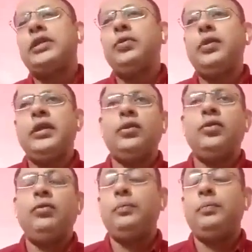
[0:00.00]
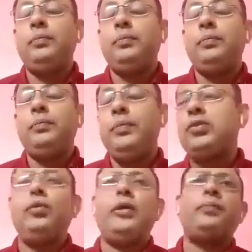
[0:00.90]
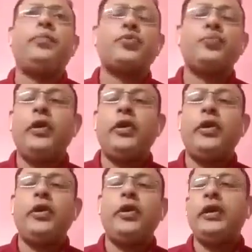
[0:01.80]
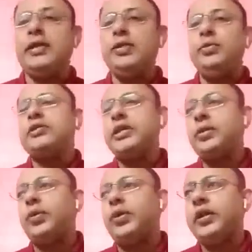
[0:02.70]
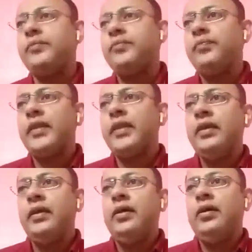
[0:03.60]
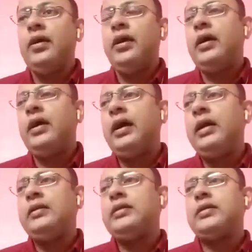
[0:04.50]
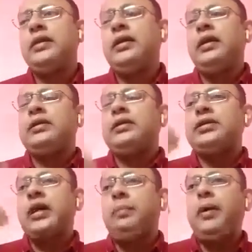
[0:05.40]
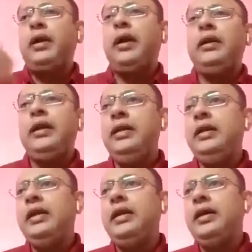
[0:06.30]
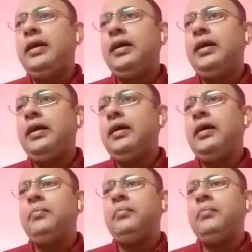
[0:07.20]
global security, global peace, global prosperity, and human security. And Japan and India